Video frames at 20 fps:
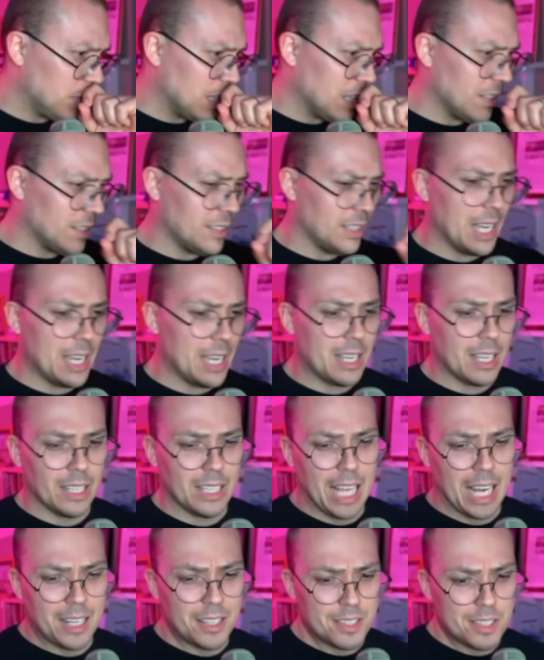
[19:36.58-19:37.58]
like a
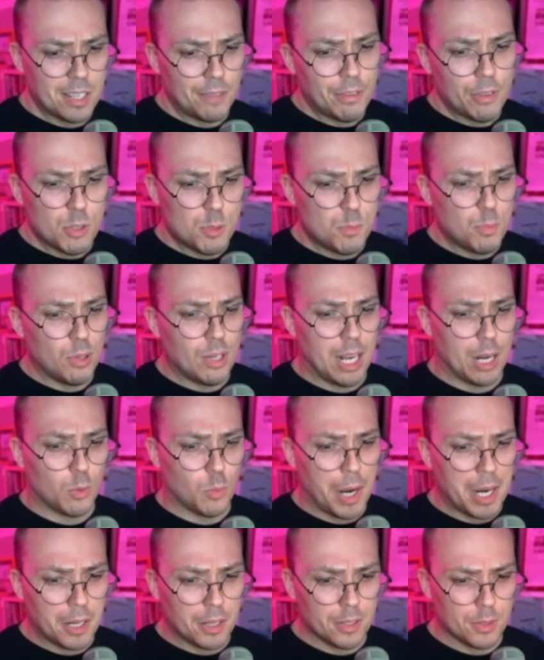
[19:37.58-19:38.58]
lot of the stuff he was putting on
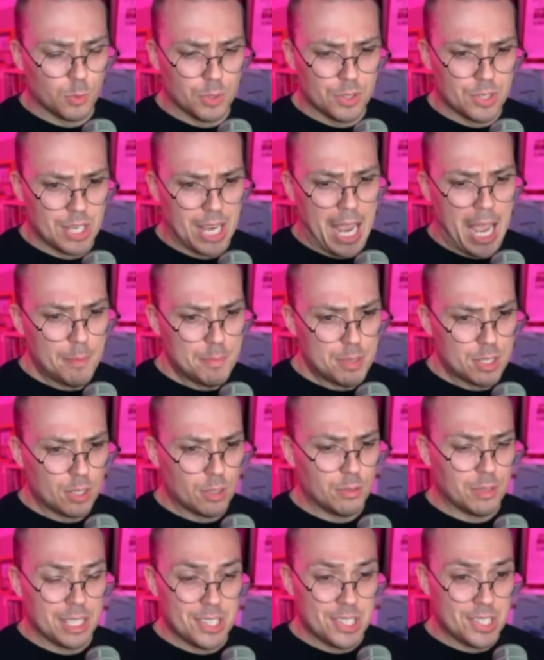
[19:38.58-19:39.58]
record was
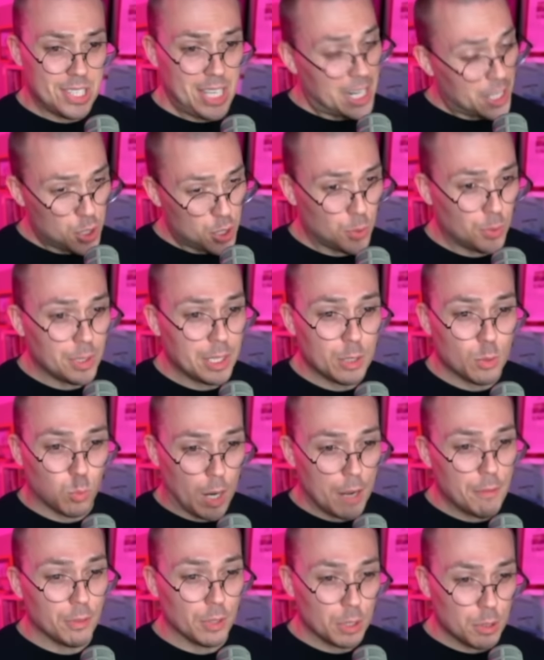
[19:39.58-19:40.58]
absolutely sexually
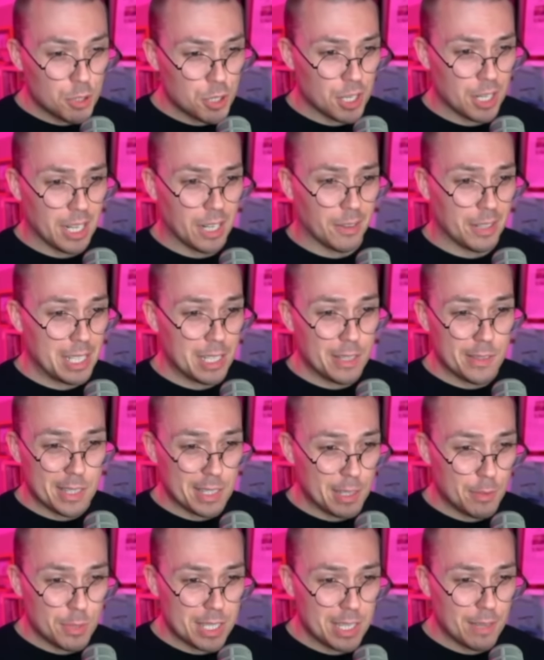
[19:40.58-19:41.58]
revolutionary.
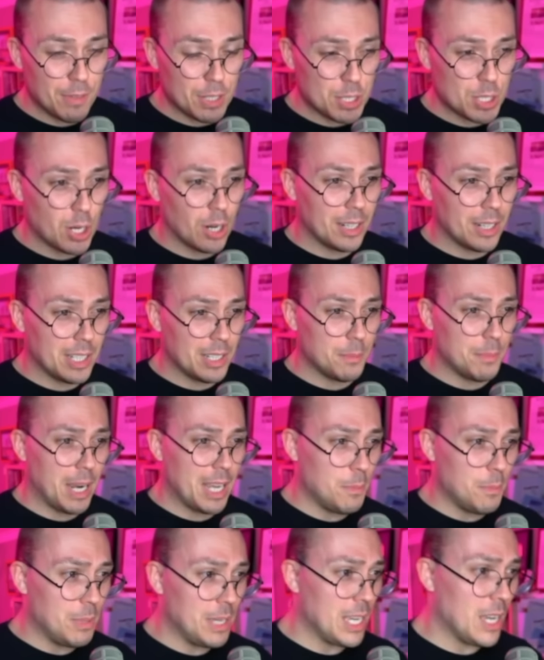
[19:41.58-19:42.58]
He was even targeted
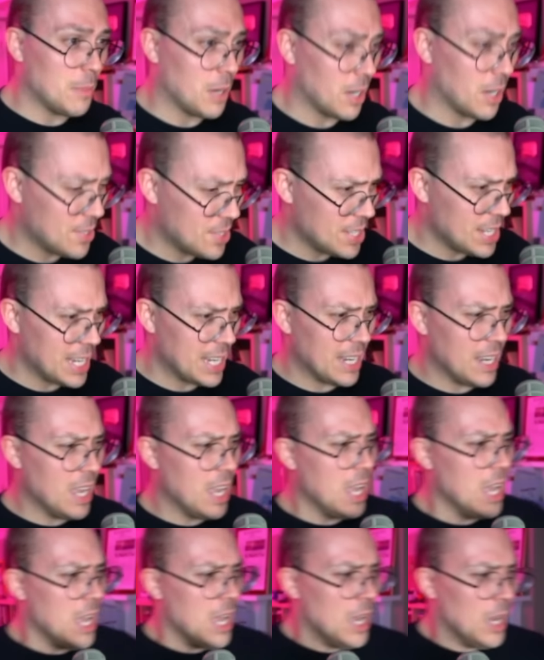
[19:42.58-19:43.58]
by the PMRC,
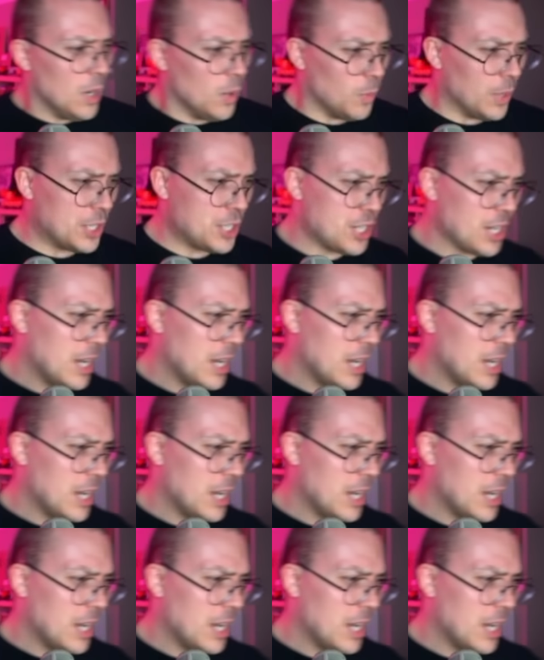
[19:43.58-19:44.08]
which